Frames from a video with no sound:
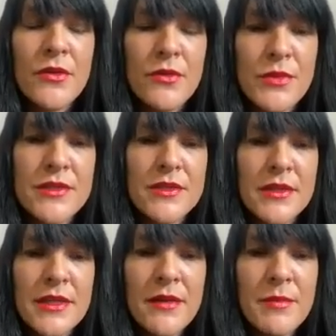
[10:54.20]
which is
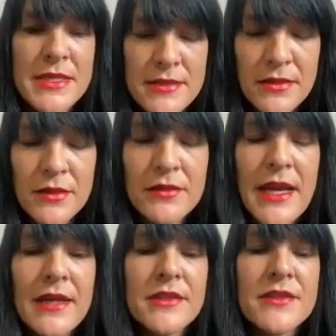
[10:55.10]
a mescaline
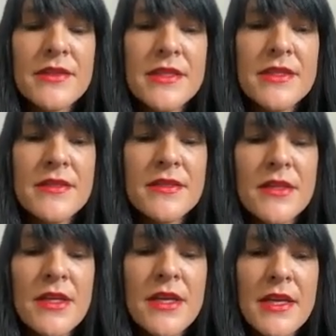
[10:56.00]
cactus, is
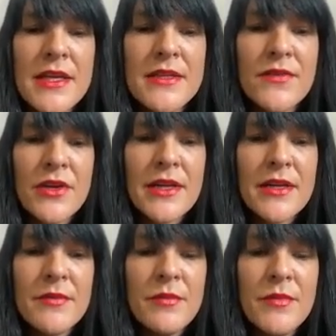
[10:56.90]

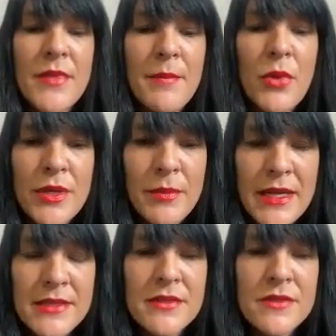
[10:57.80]
very body
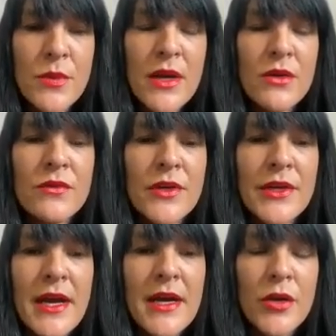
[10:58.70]
based as well, very
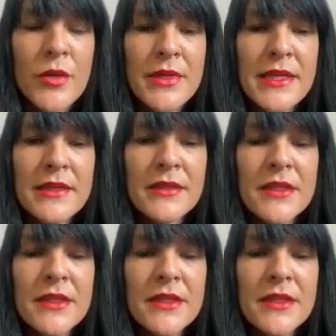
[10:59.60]
heart opening.